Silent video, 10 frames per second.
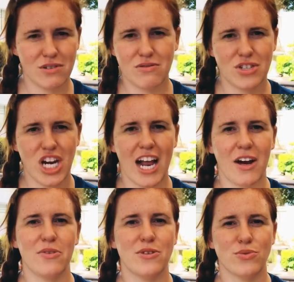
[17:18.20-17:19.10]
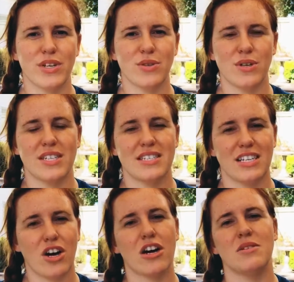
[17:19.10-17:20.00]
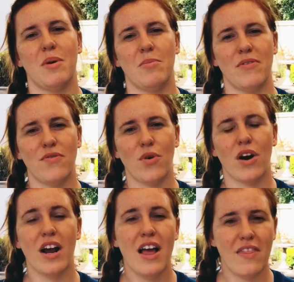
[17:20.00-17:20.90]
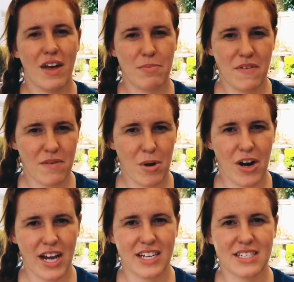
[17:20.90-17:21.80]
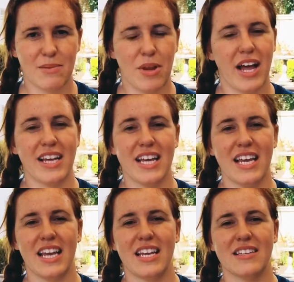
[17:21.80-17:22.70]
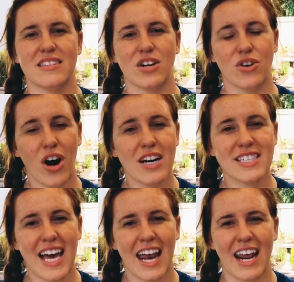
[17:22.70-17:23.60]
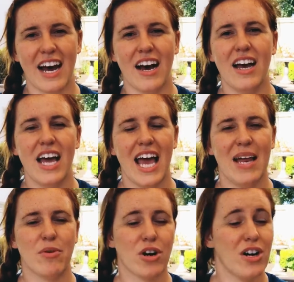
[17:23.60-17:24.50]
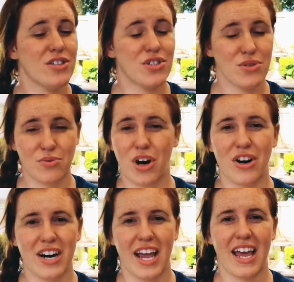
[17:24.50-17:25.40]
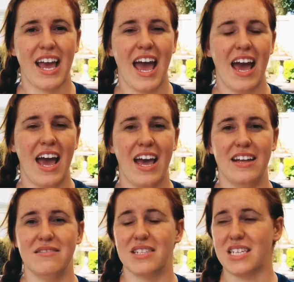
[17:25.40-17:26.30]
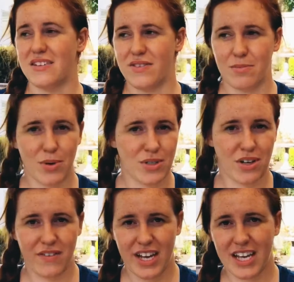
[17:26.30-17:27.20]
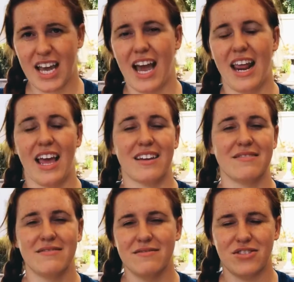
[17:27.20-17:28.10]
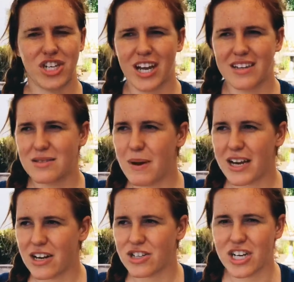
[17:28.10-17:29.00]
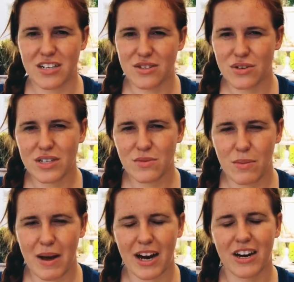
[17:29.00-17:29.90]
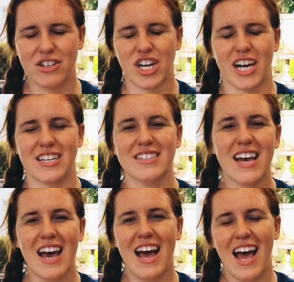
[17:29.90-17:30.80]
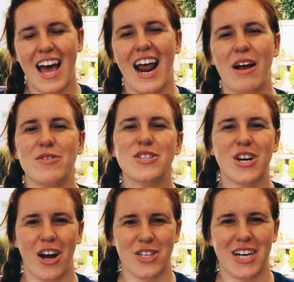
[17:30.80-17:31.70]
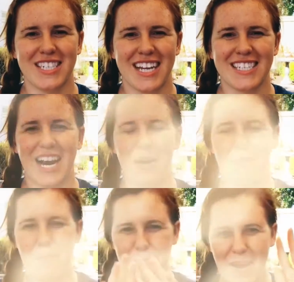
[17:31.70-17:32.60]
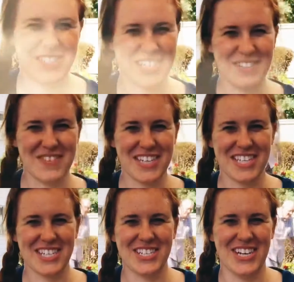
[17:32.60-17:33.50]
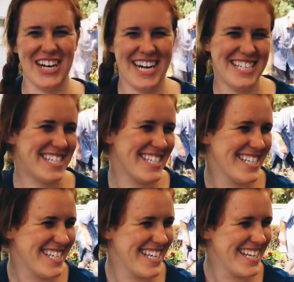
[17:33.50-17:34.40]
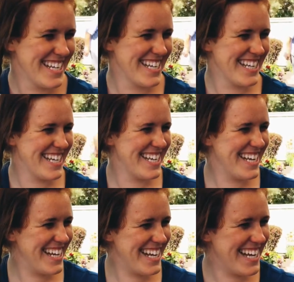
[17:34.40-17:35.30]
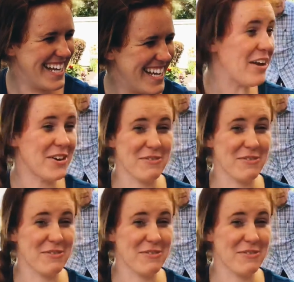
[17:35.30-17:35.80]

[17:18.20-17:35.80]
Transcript: check out those resources I talked about before that Peavey Mart is supplying Canadians across Canada in regards to gardening and even preserving and canning chickens, backyard chickens. Who doesn't want backyard chickens? And I will talk to you guys next time. Grandma's Bye. gonna be in the shot. You're gonna be in the show. Now you're